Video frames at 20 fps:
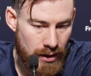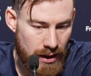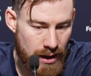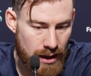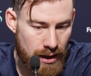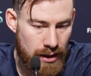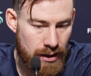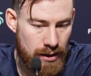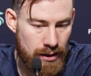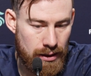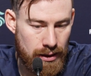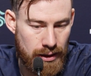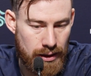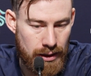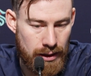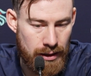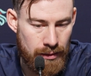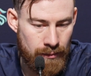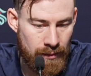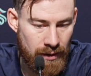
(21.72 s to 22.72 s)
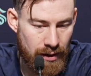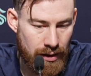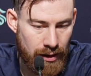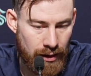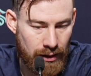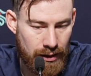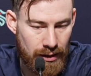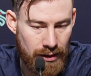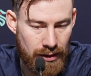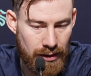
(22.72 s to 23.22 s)
Yeah, um, I
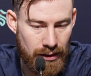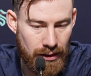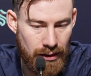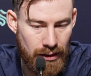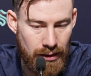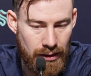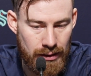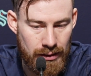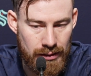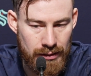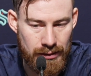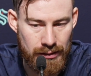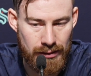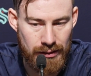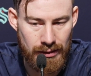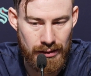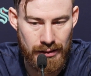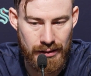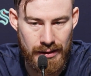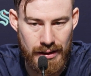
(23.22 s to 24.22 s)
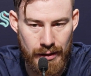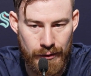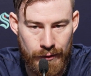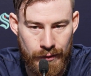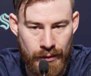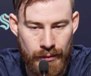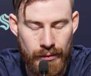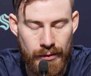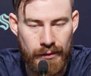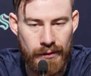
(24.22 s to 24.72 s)
think a little, little
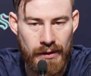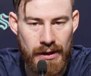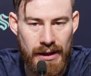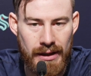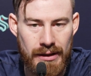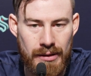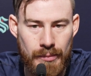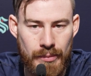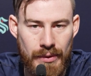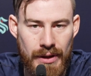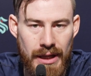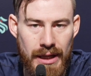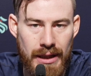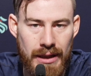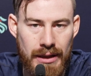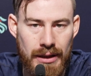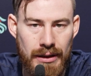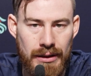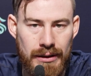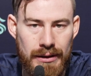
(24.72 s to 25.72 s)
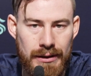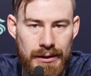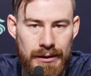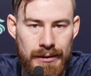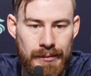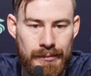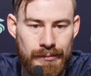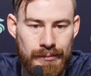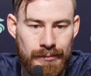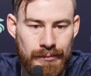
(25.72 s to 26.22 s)
different with like the break,
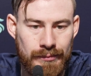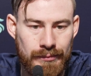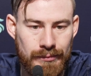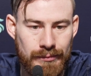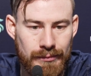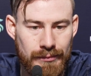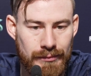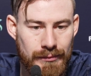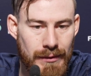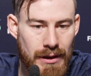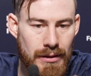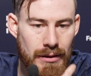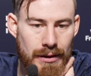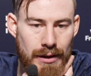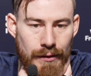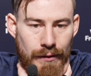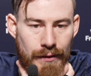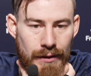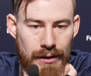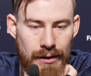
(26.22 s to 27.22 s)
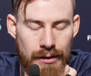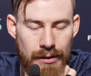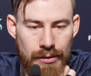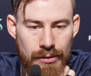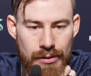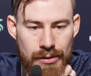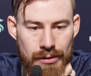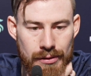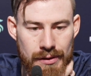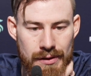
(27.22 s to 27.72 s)
um, a little different than
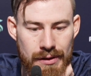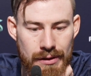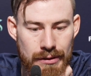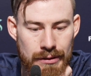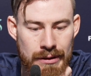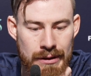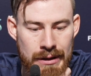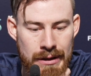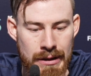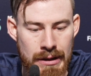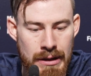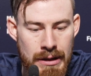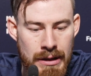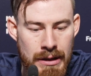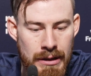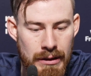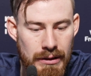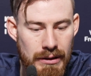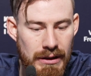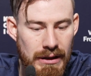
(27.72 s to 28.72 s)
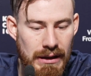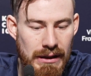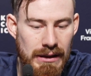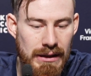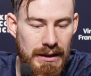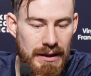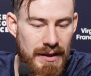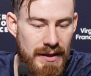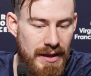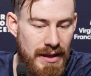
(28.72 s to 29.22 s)
usual. So you
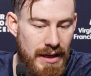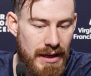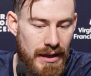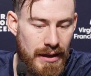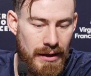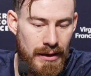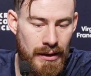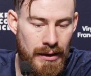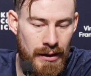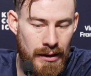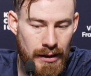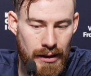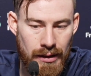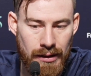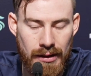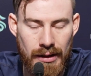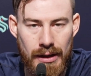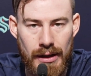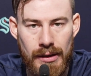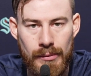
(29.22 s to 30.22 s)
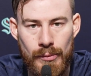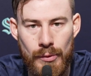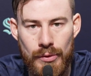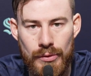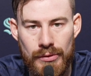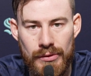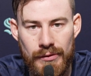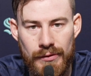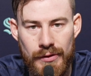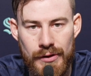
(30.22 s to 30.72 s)
gotta stay in in game
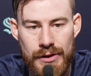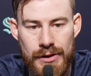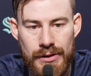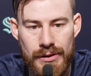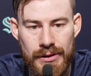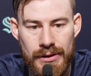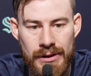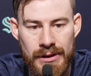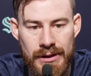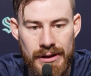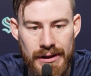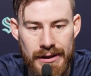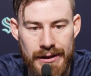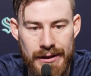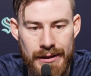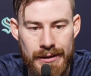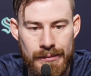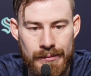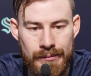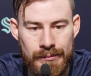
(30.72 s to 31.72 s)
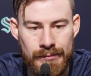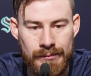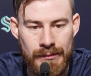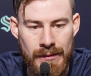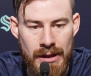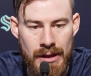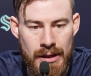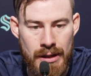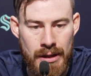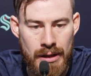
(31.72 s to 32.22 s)
mode for sure. Um,
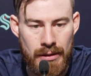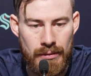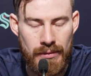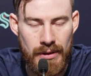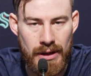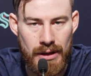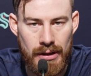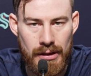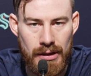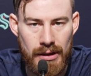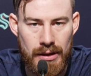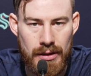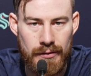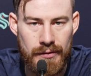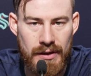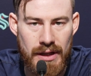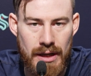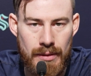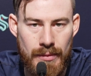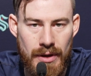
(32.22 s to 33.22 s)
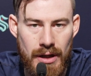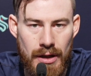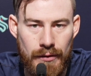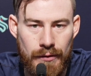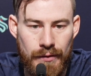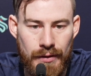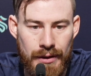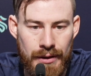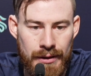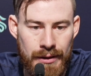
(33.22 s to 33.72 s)
we had a lot of time
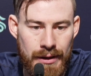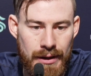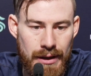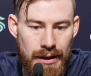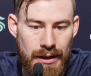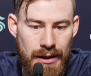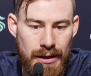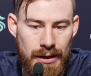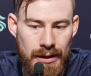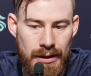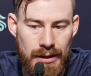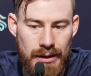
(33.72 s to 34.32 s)
off in the